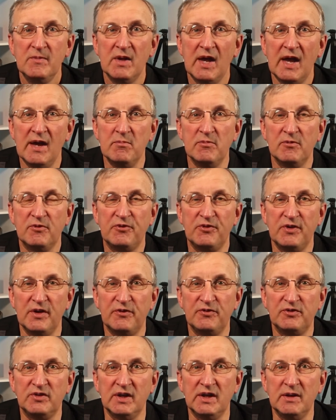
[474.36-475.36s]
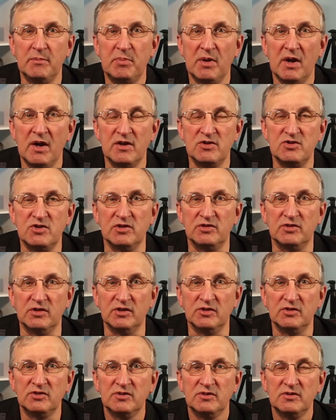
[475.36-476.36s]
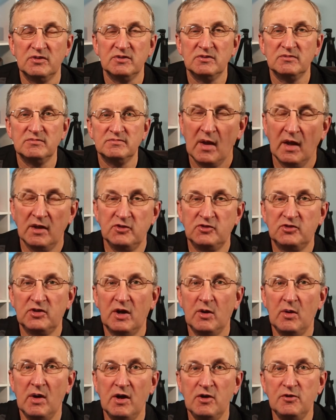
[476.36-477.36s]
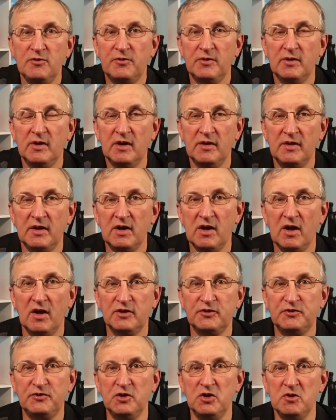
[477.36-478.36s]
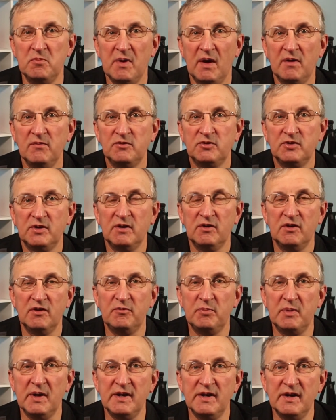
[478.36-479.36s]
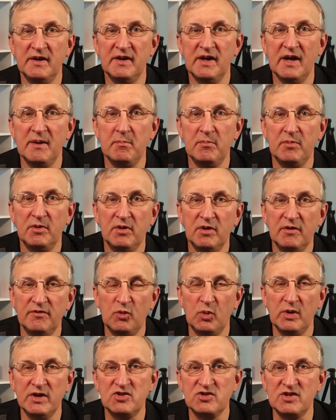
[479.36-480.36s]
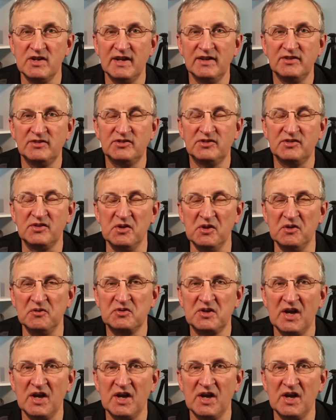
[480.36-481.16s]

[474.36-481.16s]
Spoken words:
M50 purchasers. And so over the last few months there have been a number of wish lists that have